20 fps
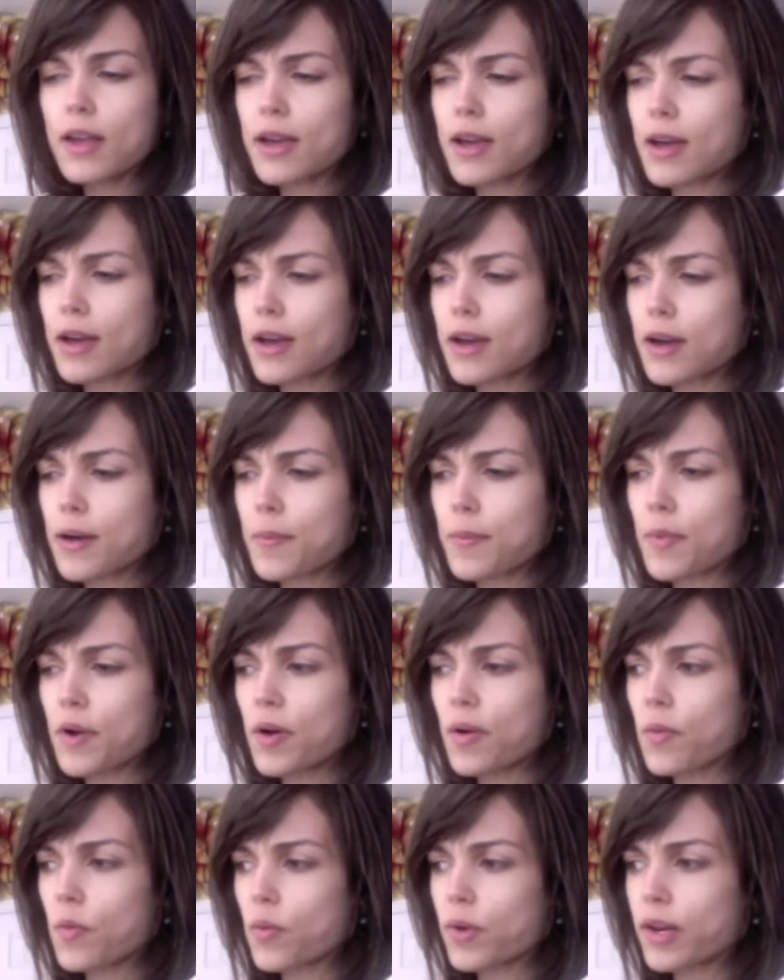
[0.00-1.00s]

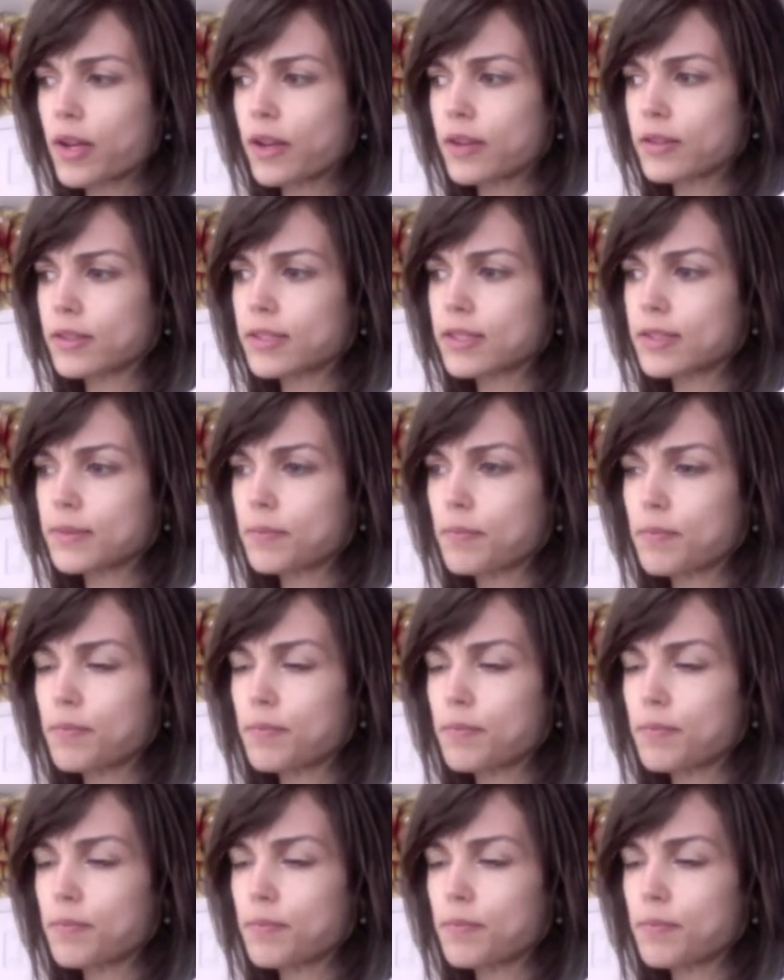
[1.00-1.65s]
What else?